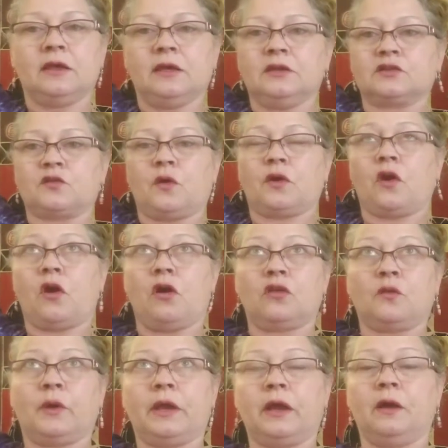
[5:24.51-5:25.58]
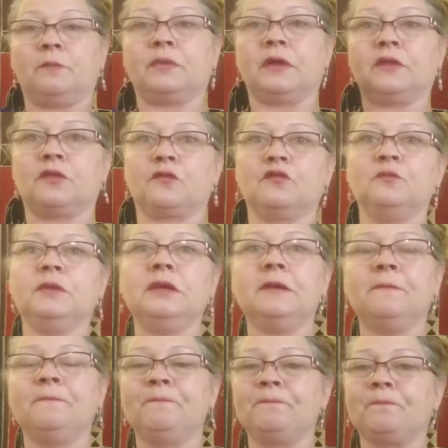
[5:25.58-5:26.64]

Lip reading: It's going all the way up and through me.